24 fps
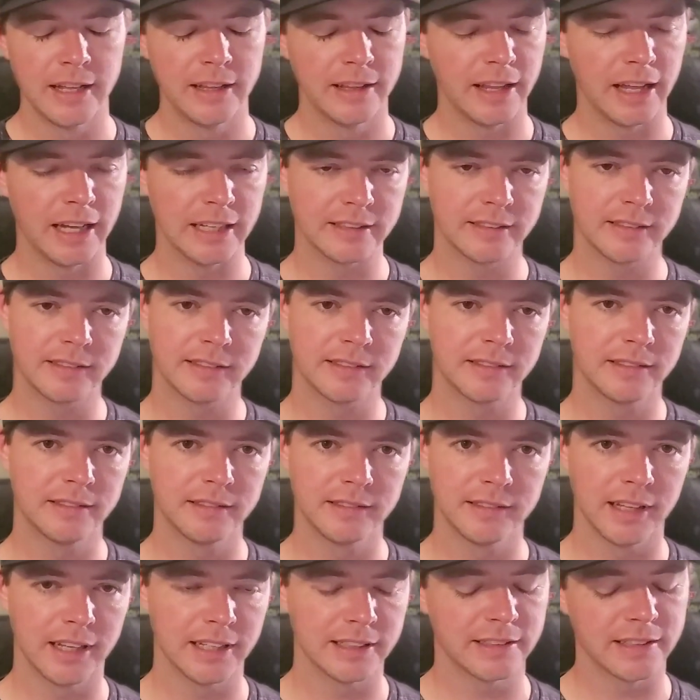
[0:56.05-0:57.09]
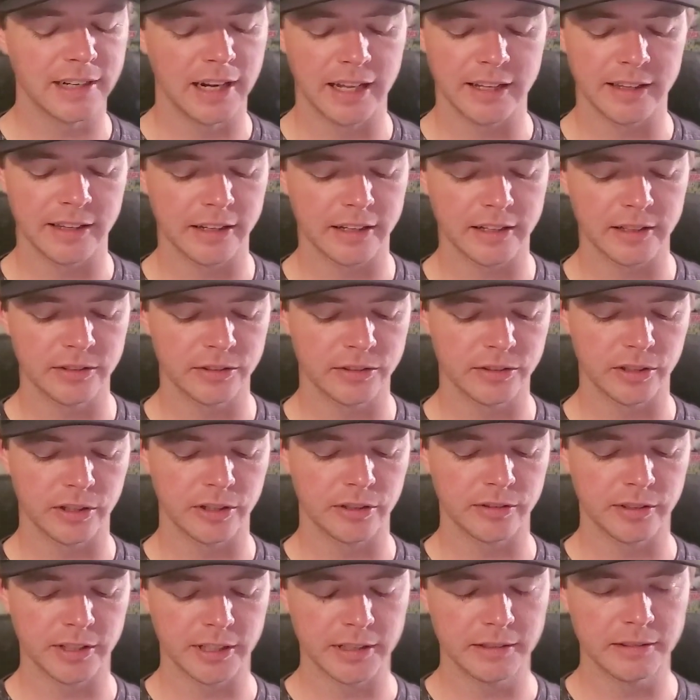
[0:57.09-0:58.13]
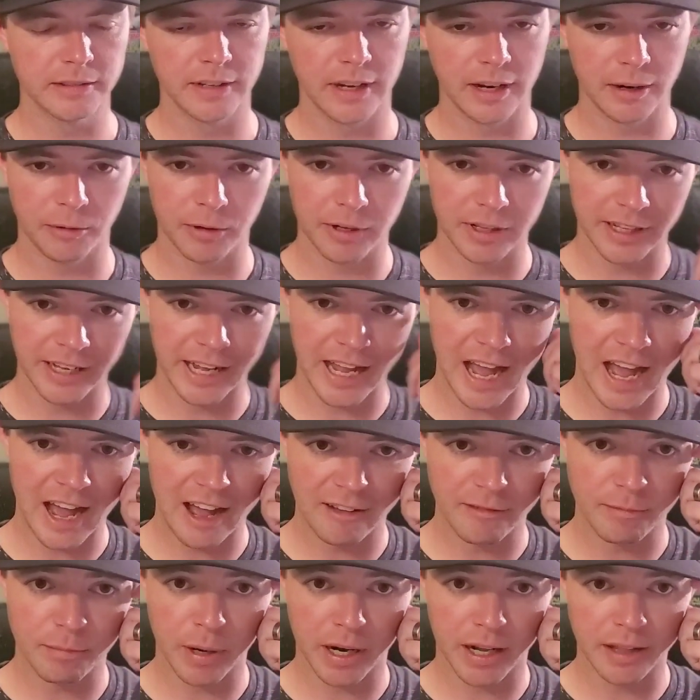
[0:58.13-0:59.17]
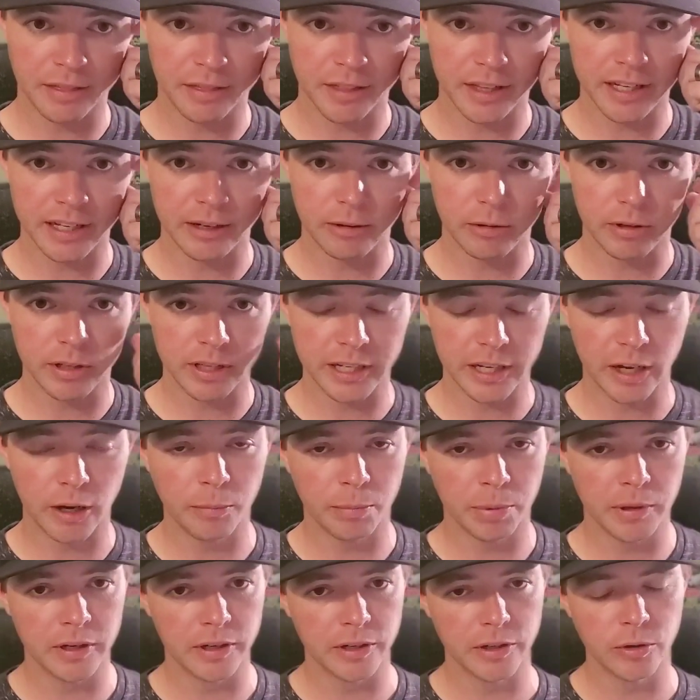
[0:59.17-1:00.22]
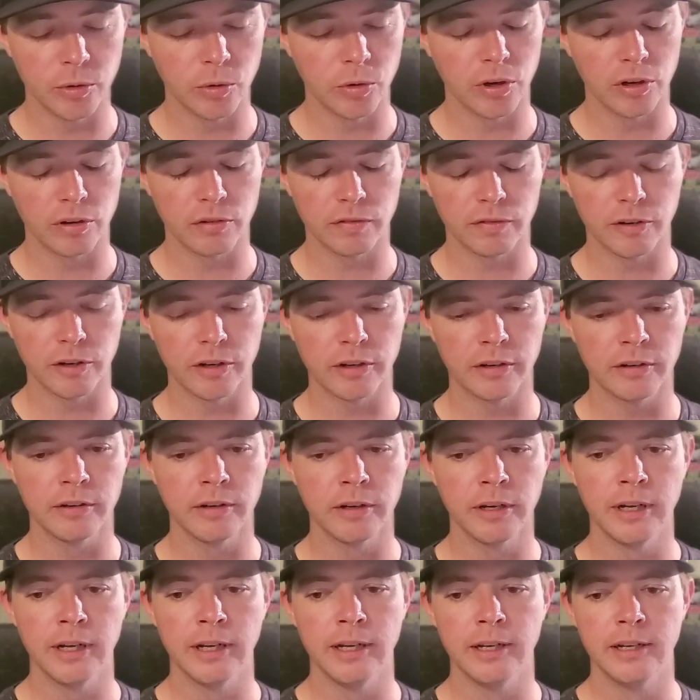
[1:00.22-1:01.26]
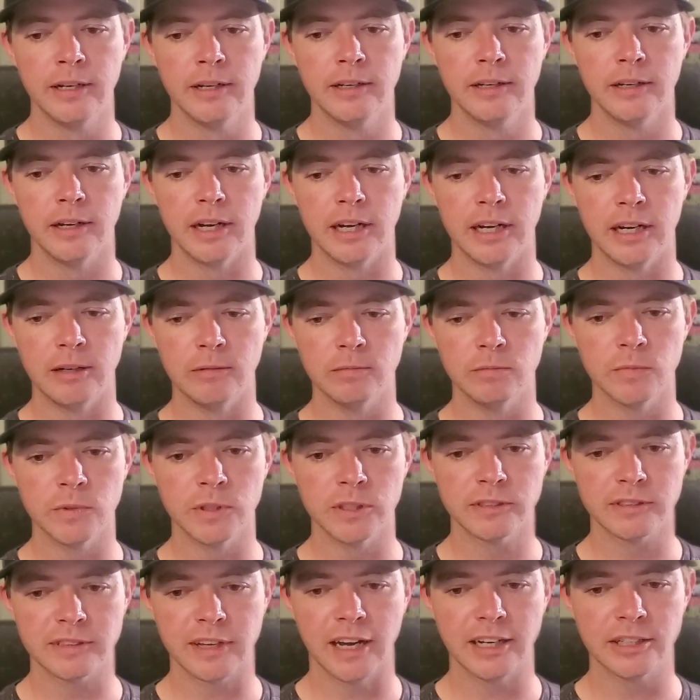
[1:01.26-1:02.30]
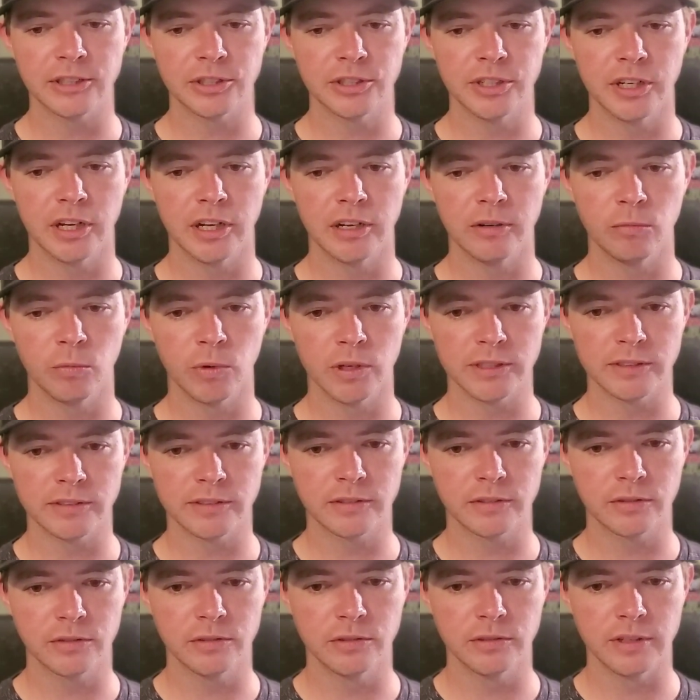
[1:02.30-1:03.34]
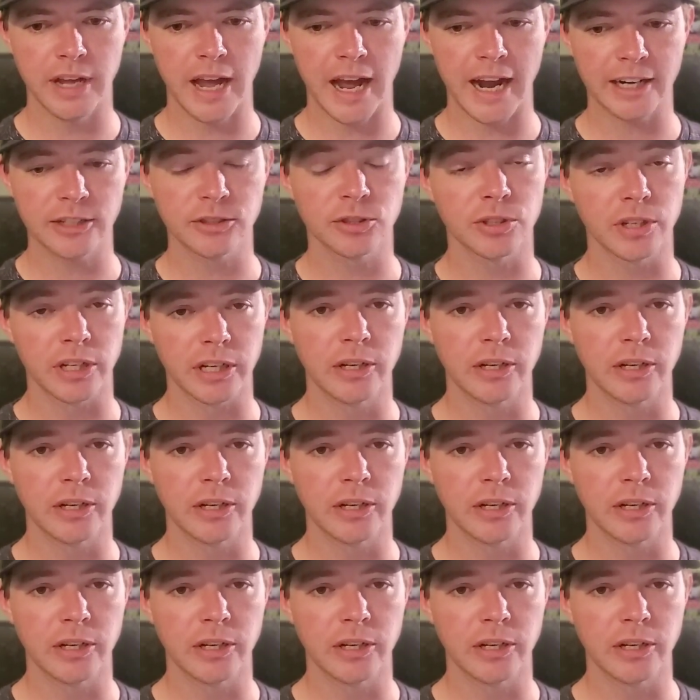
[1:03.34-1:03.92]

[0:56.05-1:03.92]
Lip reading: That's not the concern that I really have, but I think it really opened the door for discussion on what's actually